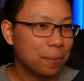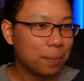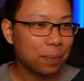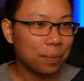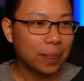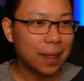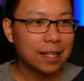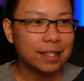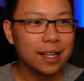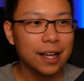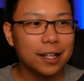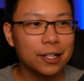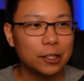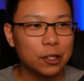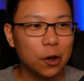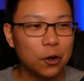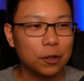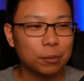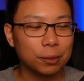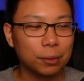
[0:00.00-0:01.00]
That's how you
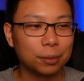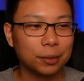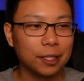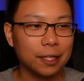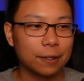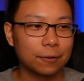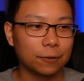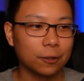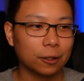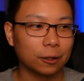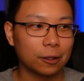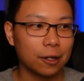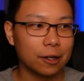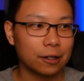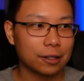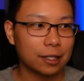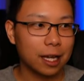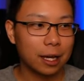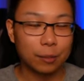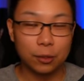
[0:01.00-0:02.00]
know you've been playing for a long
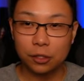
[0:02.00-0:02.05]
time.